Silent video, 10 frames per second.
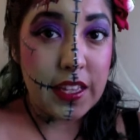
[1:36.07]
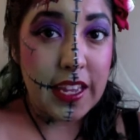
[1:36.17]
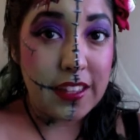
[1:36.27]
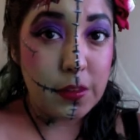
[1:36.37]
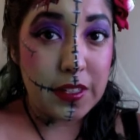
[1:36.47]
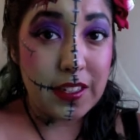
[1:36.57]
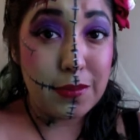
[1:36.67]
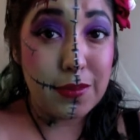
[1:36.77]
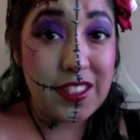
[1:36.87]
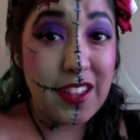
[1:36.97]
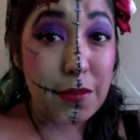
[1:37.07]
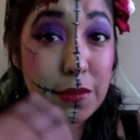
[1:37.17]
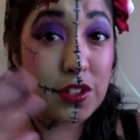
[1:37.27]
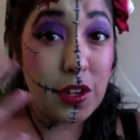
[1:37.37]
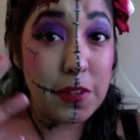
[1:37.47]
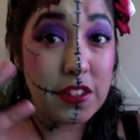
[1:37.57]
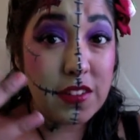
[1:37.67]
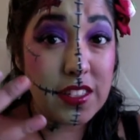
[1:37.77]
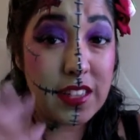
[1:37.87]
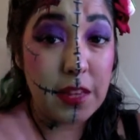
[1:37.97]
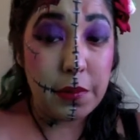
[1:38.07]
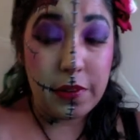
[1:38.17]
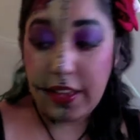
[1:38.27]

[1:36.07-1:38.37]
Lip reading: It has become so much of a staple